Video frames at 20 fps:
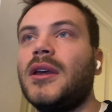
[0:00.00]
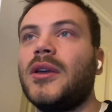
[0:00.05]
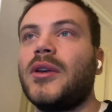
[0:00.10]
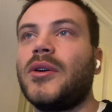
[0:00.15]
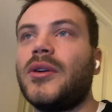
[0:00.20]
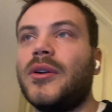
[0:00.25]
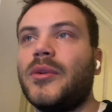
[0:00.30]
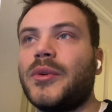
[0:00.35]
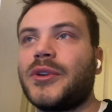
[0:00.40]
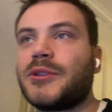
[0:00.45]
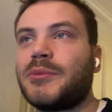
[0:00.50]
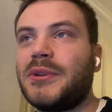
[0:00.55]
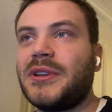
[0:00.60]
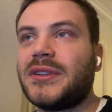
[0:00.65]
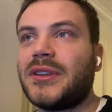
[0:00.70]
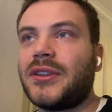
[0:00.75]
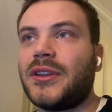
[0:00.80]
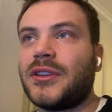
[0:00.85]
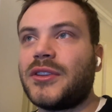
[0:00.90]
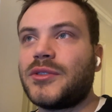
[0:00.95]
uh, which means
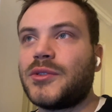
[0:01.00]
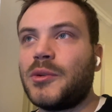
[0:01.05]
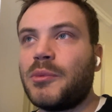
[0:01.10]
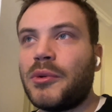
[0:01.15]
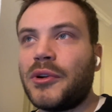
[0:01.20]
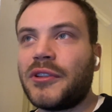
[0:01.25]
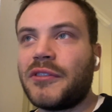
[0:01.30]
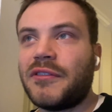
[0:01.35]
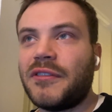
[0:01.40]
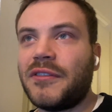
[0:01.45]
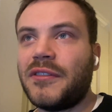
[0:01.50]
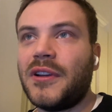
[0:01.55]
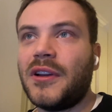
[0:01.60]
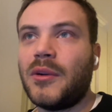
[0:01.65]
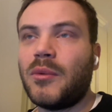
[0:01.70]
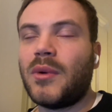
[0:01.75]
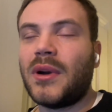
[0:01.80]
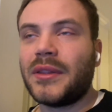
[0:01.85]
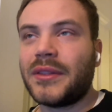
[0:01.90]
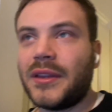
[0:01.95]
that it's two point
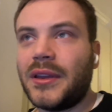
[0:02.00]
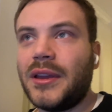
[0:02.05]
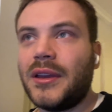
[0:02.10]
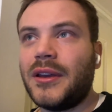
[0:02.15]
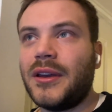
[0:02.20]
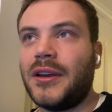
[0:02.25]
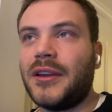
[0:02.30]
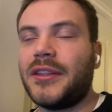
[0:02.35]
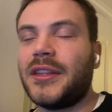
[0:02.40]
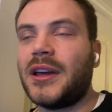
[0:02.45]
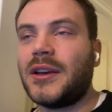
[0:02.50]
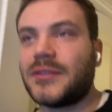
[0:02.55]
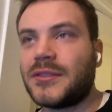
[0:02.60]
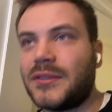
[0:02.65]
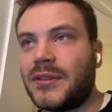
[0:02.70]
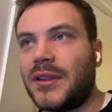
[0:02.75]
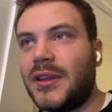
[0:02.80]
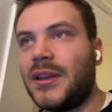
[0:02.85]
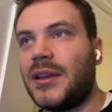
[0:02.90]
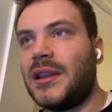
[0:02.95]
one uh,
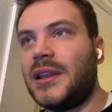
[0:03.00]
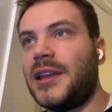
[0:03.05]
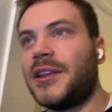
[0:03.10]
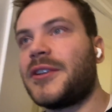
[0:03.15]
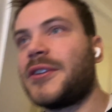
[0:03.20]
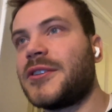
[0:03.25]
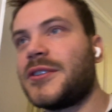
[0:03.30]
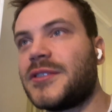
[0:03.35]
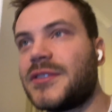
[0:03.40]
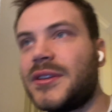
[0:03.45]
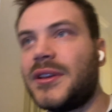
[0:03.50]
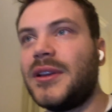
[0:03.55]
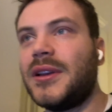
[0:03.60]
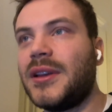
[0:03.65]
thousand liters,